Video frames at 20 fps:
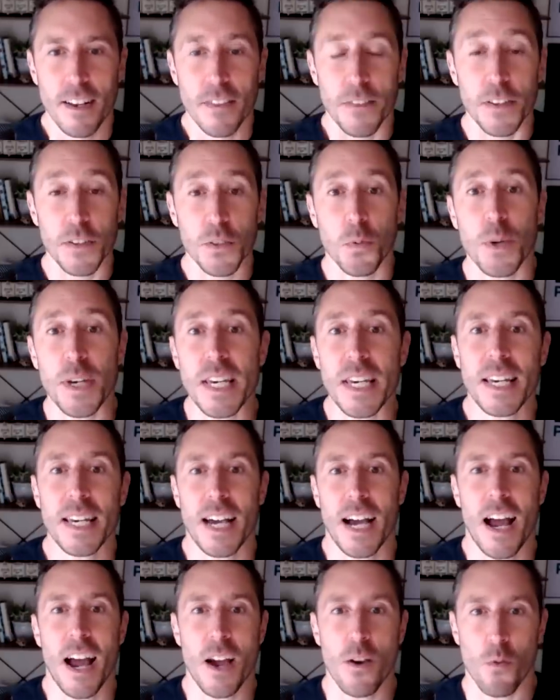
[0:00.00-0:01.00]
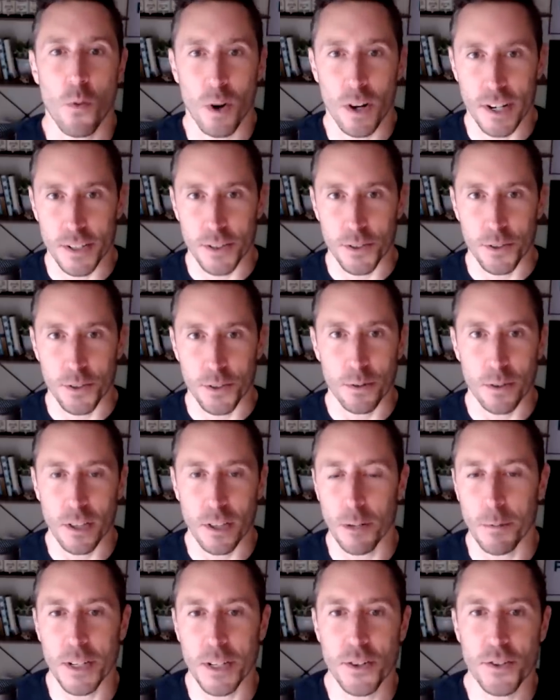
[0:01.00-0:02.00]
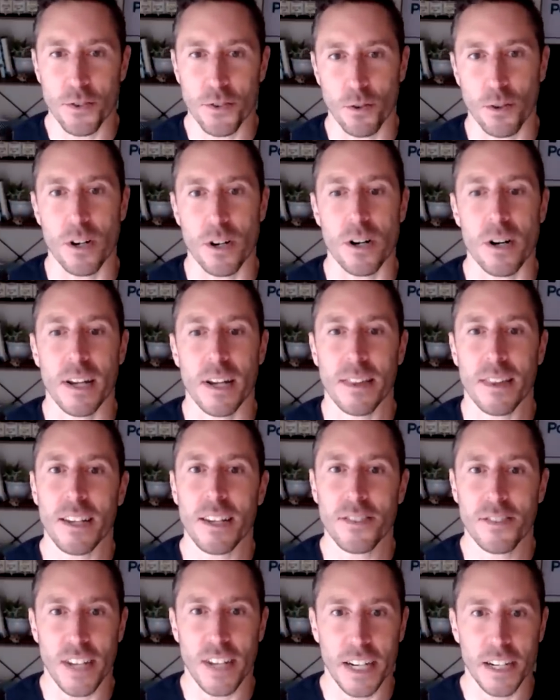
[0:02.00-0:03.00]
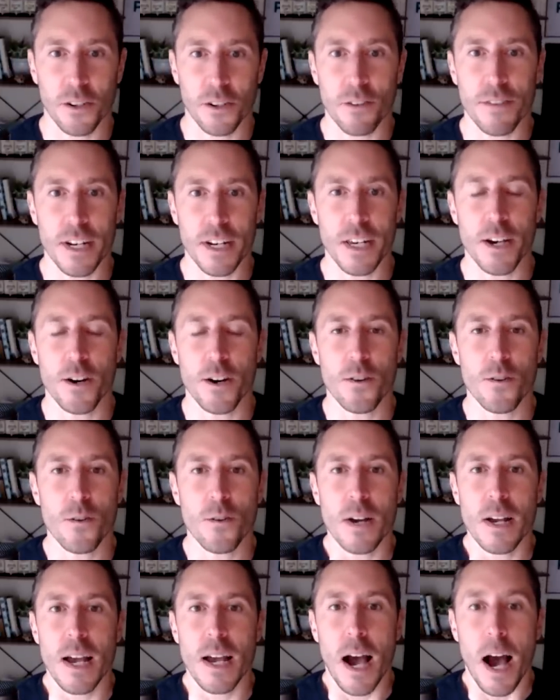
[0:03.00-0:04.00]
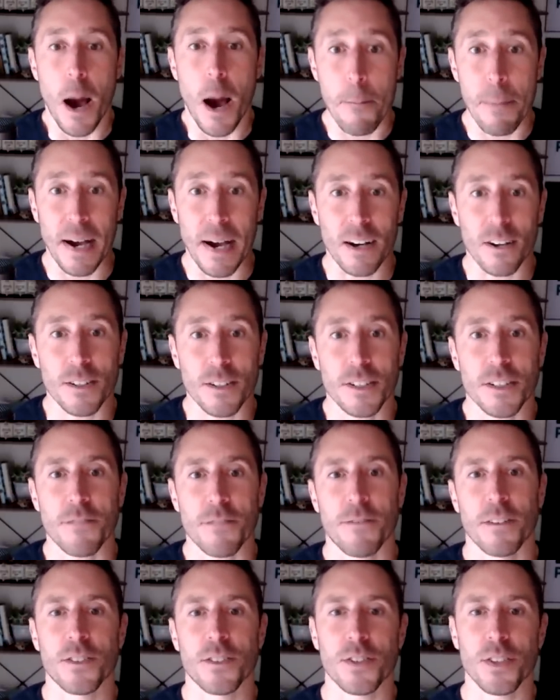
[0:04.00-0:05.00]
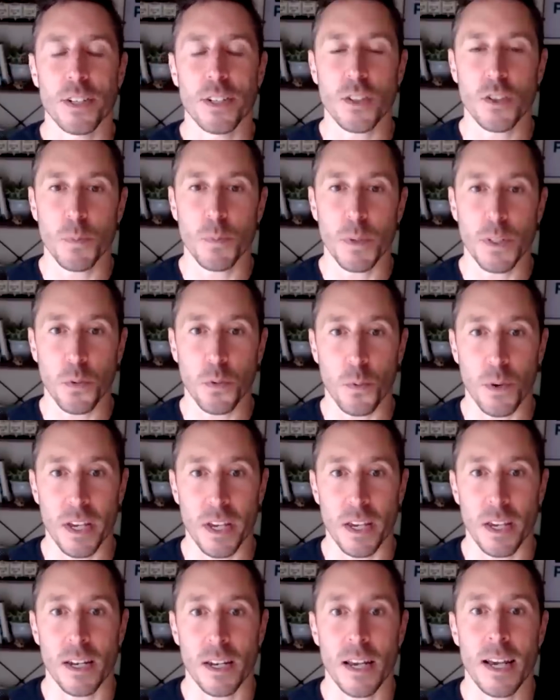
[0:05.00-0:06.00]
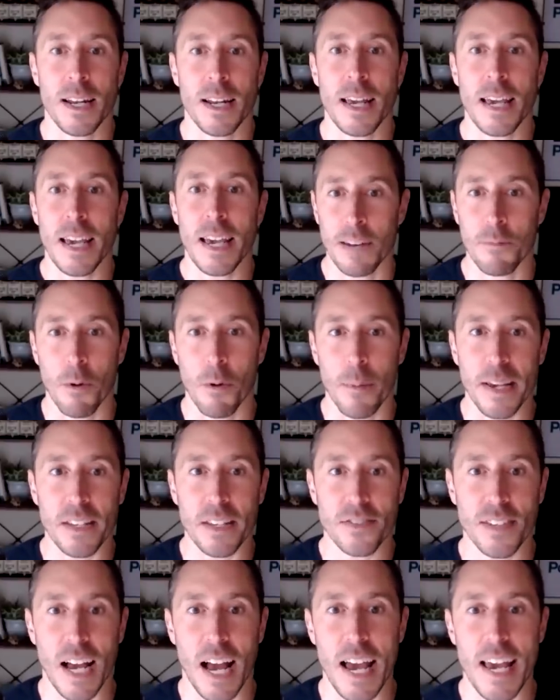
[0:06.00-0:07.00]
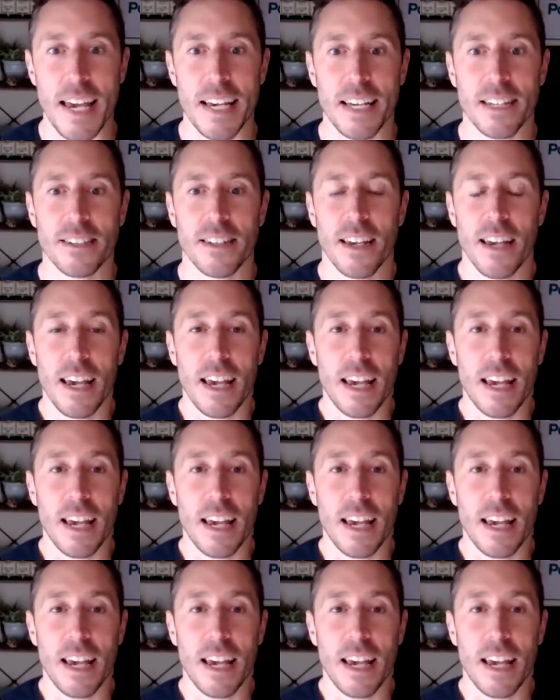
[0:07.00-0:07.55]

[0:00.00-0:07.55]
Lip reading: This week, I want to do a little bit shorter and less technical video about differences between an animal-based diet